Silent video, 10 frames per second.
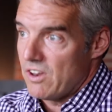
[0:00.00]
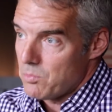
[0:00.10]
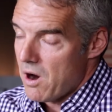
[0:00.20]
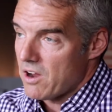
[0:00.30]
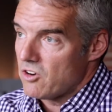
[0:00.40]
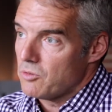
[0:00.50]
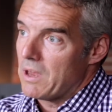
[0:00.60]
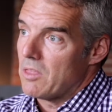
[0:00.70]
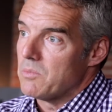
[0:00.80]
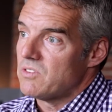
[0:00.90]
as marketers
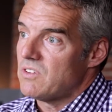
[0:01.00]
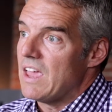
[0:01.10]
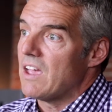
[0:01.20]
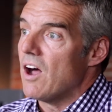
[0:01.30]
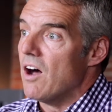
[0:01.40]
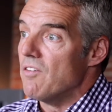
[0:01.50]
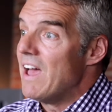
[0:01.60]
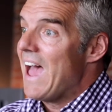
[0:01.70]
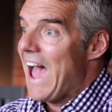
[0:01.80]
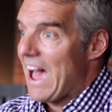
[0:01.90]
make the mistake of
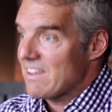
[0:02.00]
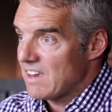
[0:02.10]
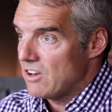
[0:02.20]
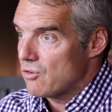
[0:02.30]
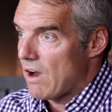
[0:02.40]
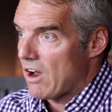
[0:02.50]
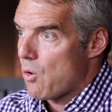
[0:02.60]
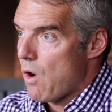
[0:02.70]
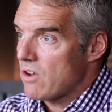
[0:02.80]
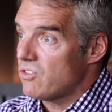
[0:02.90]
asking direct
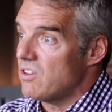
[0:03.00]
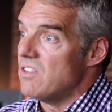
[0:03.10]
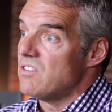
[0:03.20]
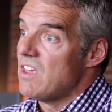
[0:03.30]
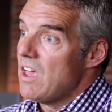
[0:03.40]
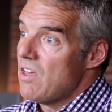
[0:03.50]
questions